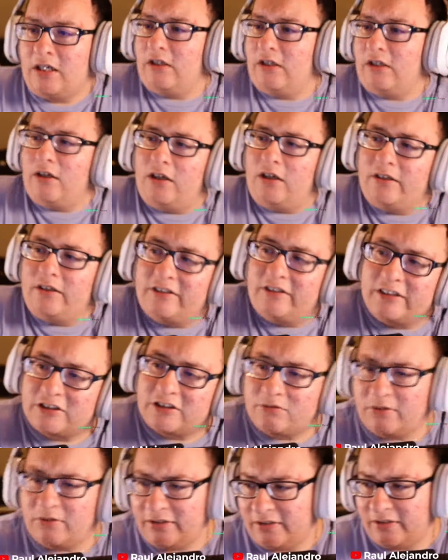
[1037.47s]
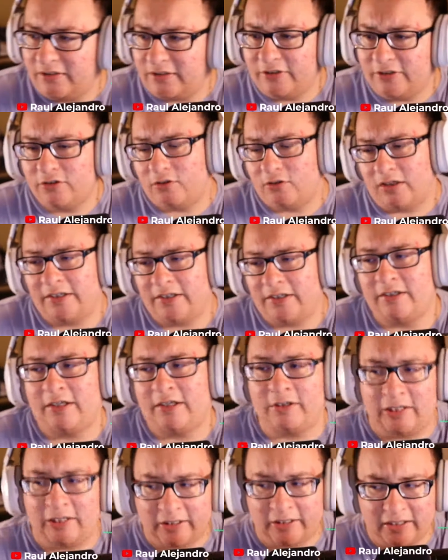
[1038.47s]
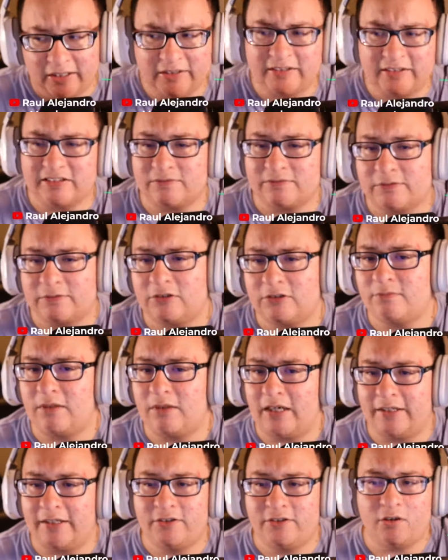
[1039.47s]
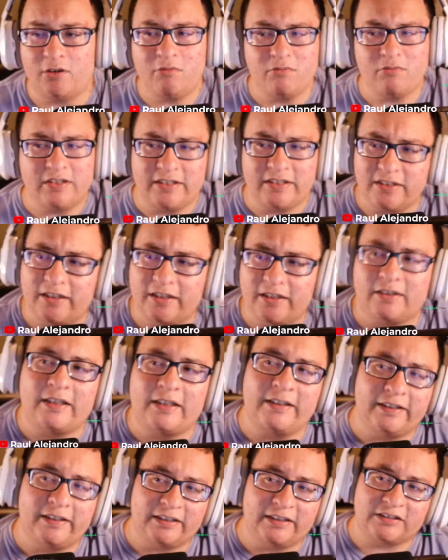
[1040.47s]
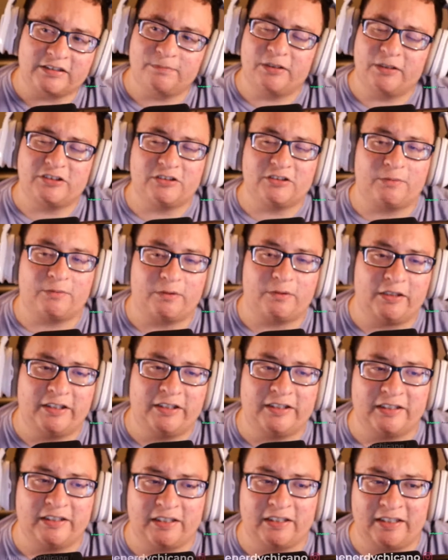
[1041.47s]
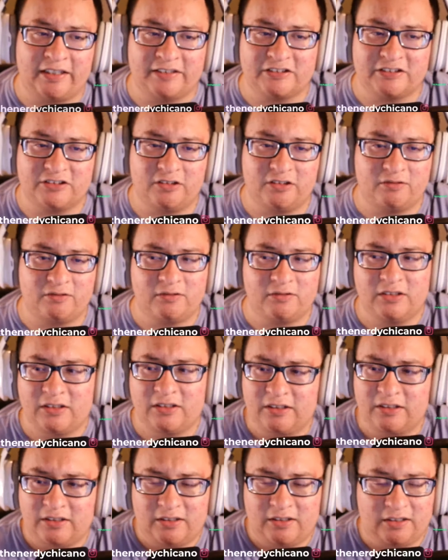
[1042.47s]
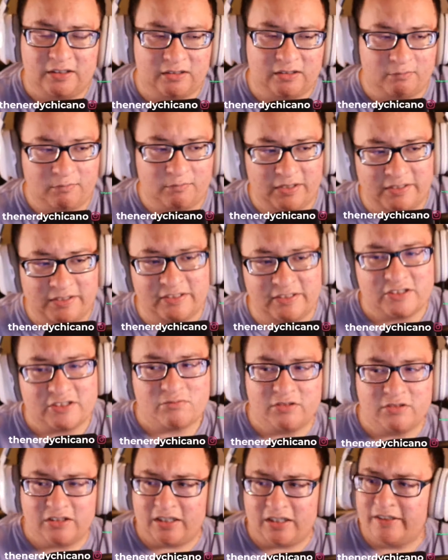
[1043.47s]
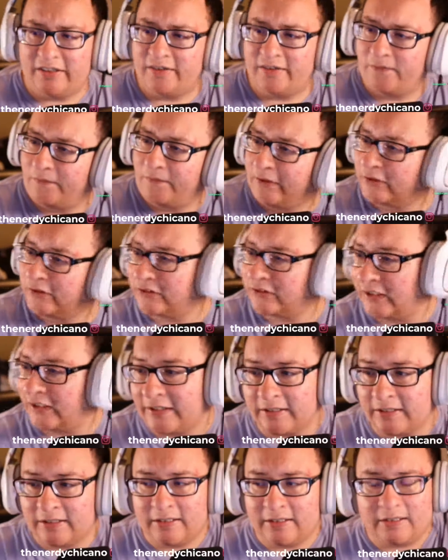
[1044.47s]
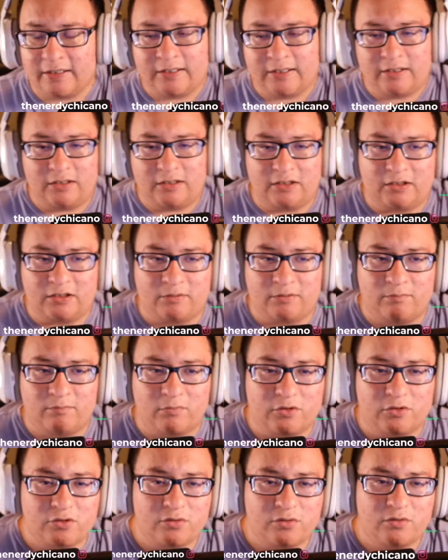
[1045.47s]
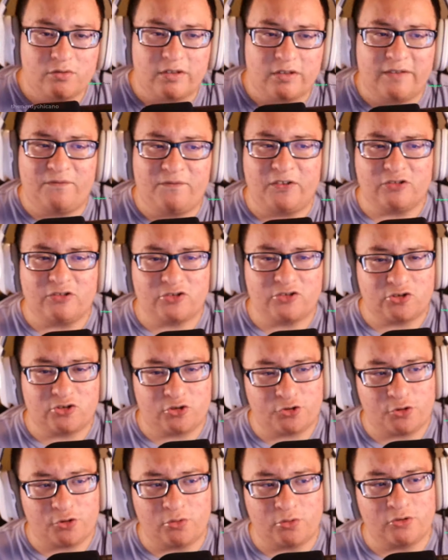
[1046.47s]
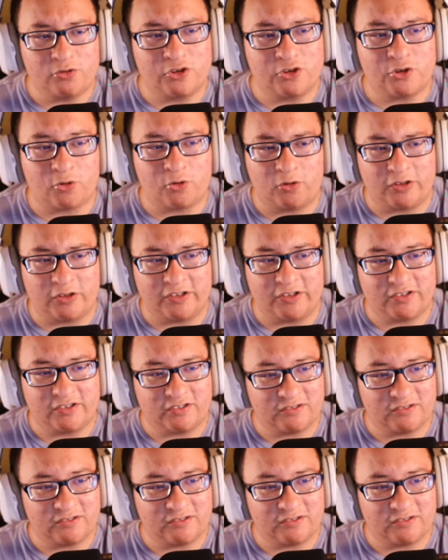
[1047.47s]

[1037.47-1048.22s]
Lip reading: On this one, I like this film. I don't think I like it as much as Variety Lights though, and this one kind of feels like it feels too short